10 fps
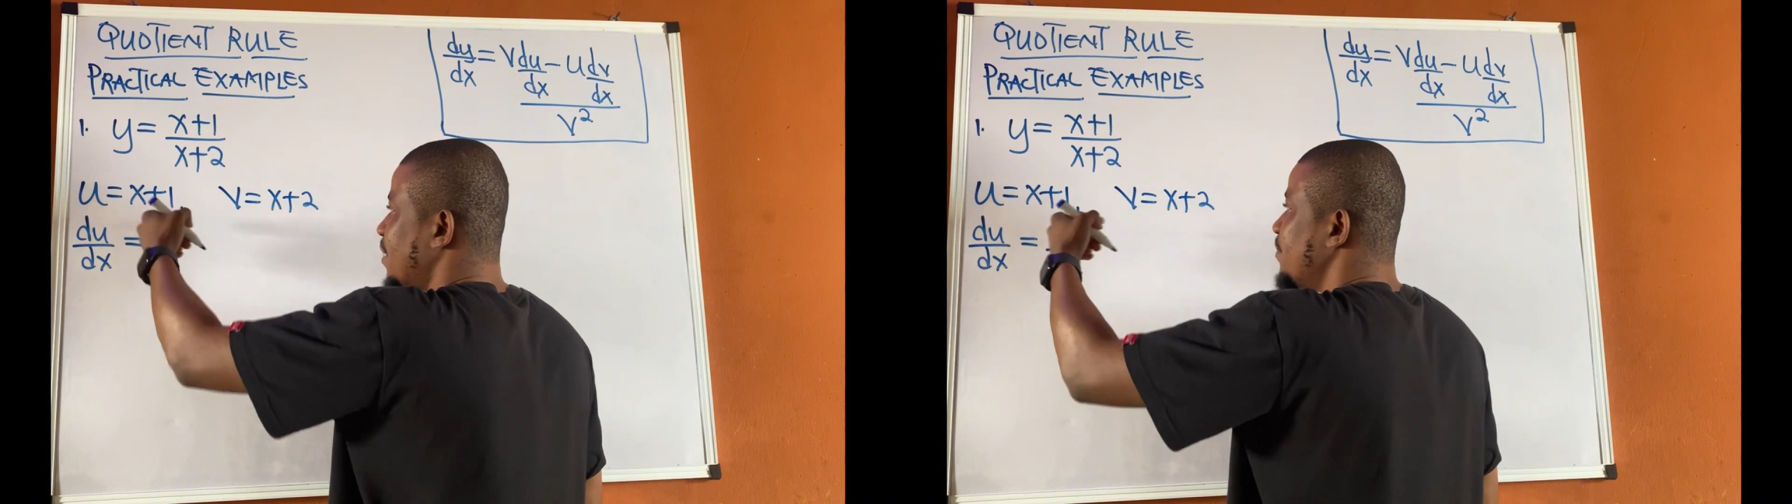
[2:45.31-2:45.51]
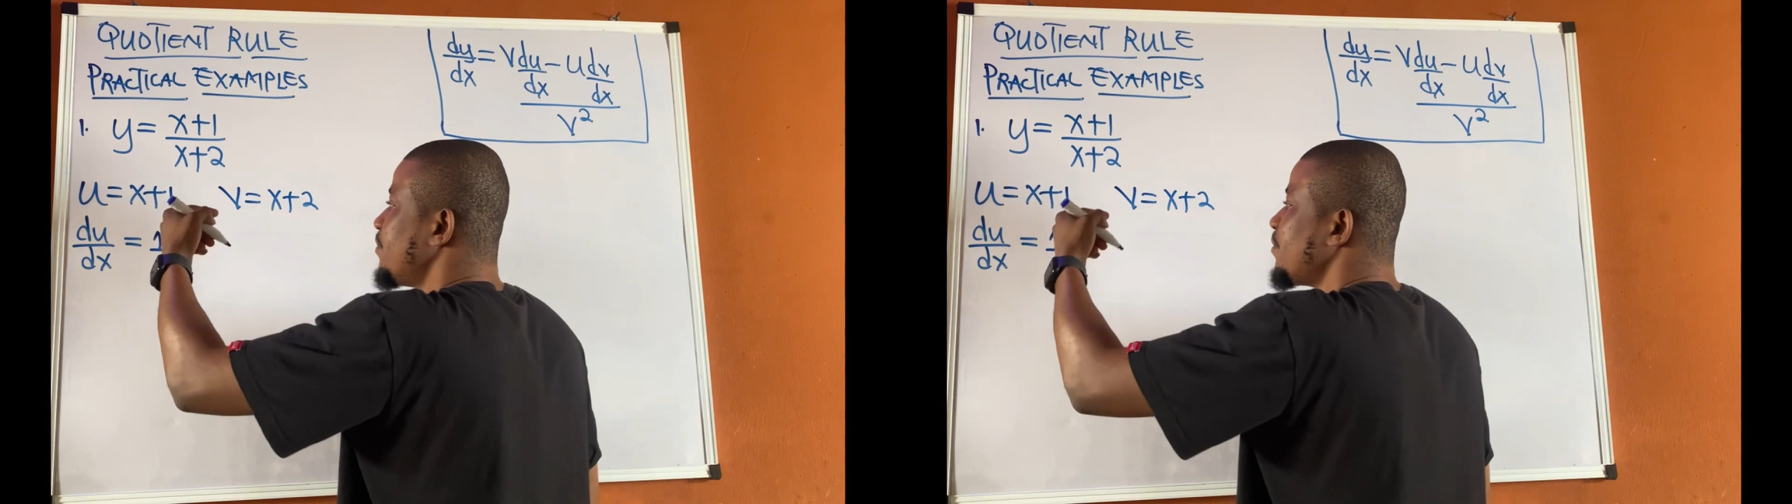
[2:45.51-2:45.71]

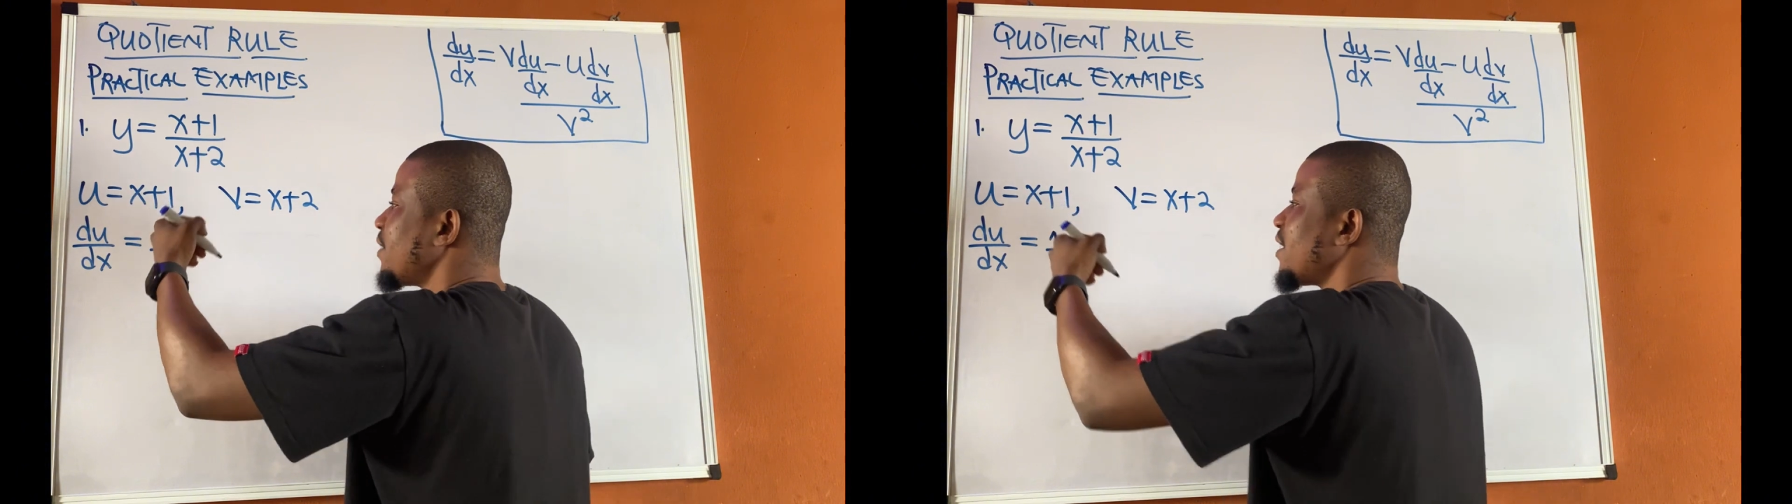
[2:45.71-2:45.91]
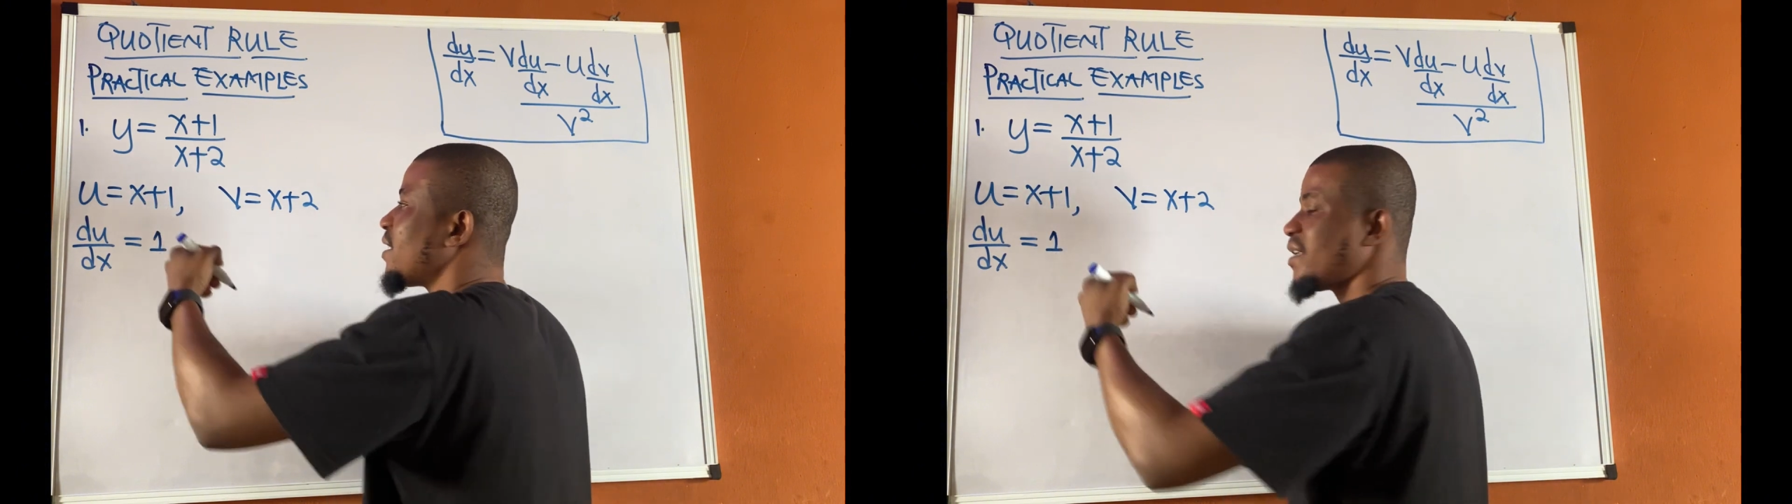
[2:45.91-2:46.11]
term,
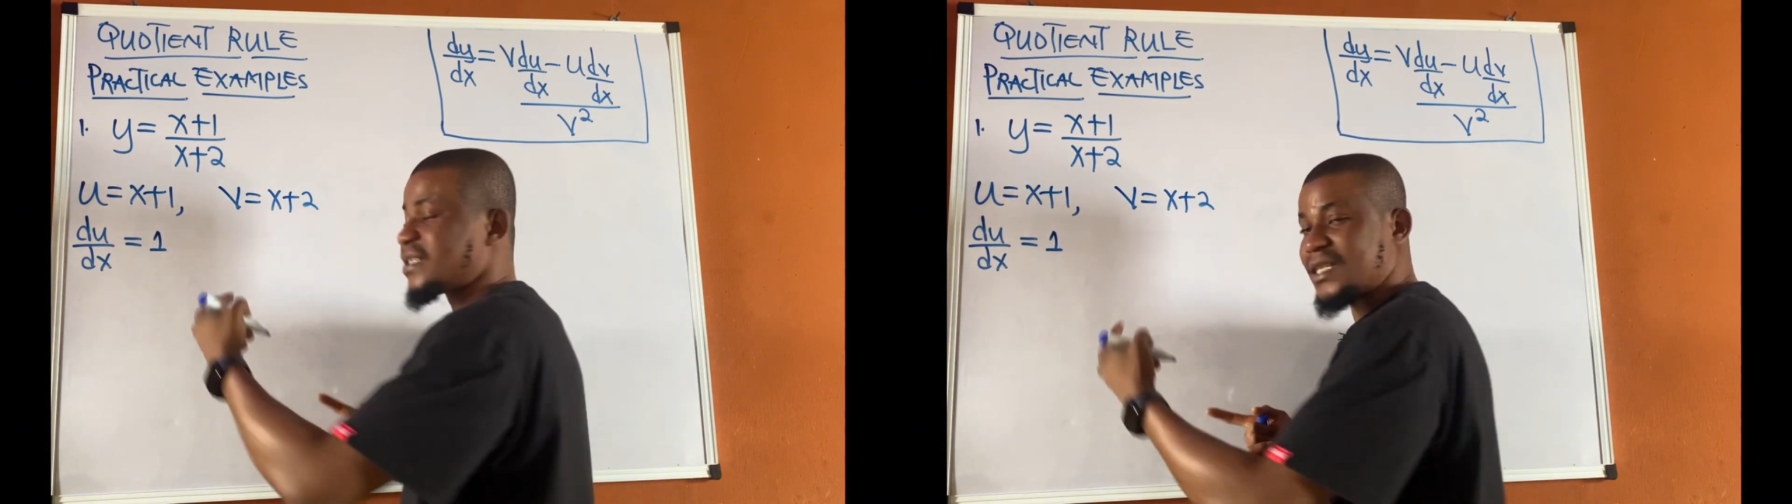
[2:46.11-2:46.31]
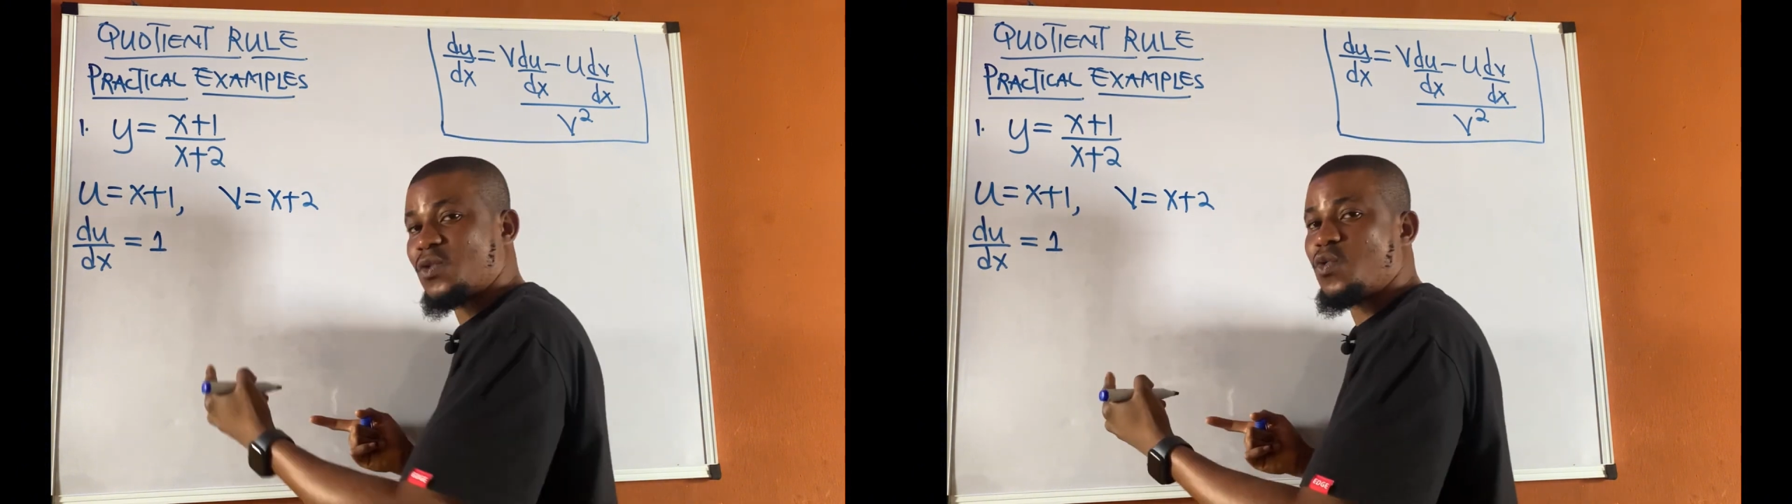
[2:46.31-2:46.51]

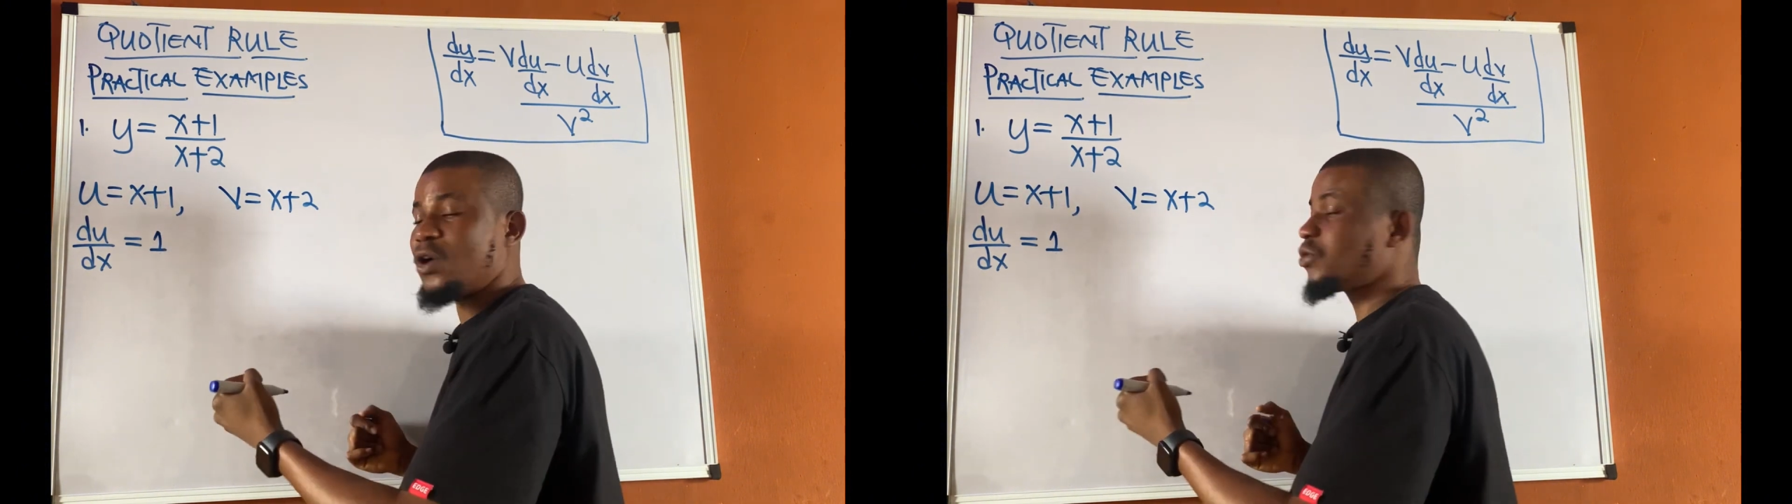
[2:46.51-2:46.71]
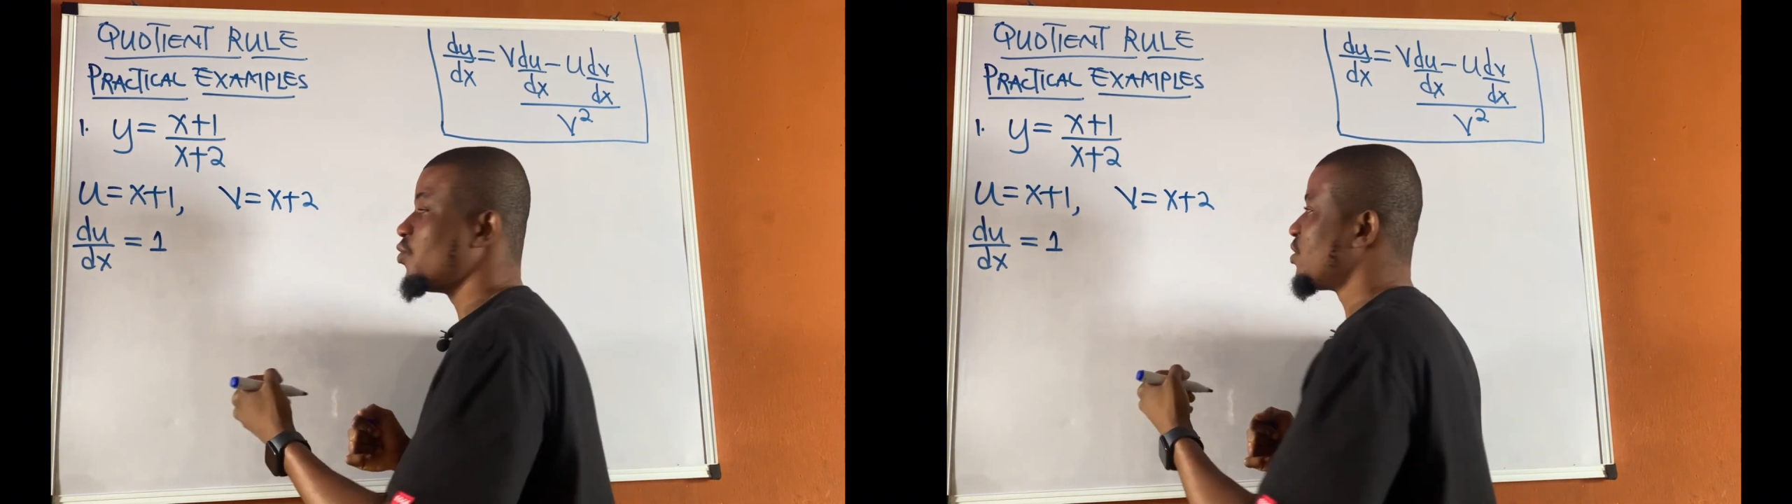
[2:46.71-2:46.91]
is equal